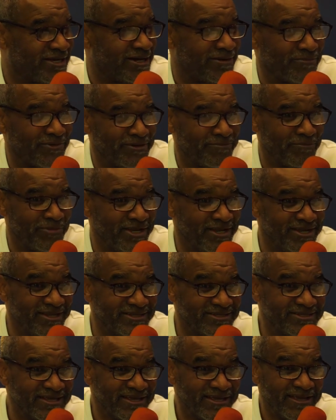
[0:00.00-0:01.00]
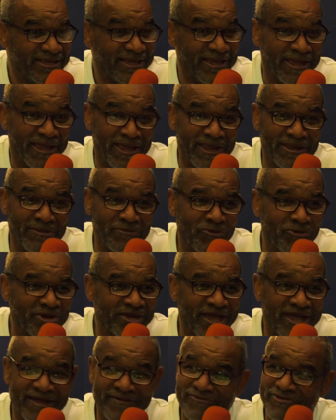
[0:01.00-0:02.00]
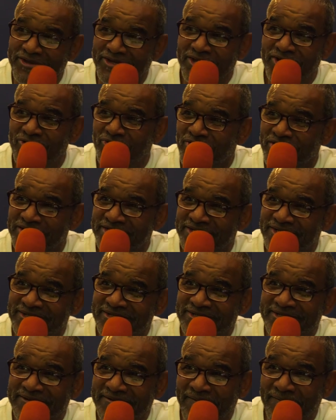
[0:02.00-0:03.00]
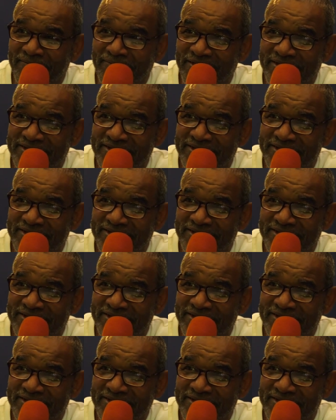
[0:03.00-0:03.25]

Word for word: couple of meetings. Anyone have any questions?